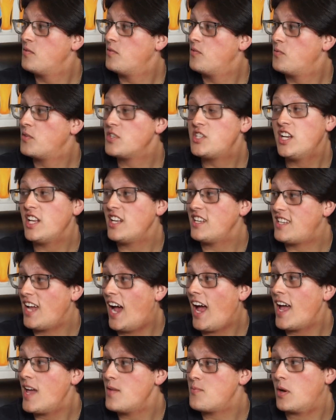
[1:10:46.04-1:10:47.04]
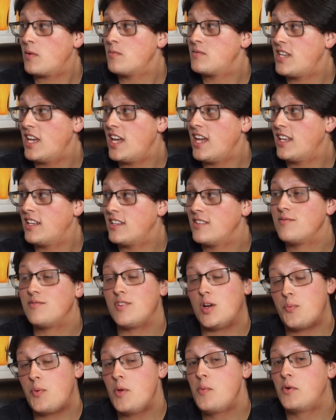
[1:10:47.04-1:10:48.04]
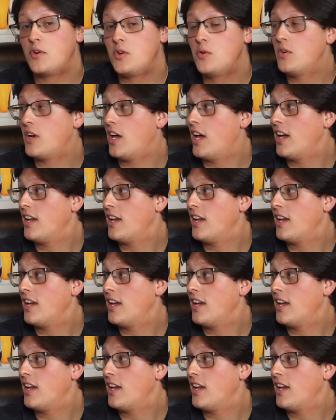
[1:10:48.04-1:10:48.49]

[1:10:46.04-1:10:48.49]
But she didn't die, but I'm saying, you know, people doing that.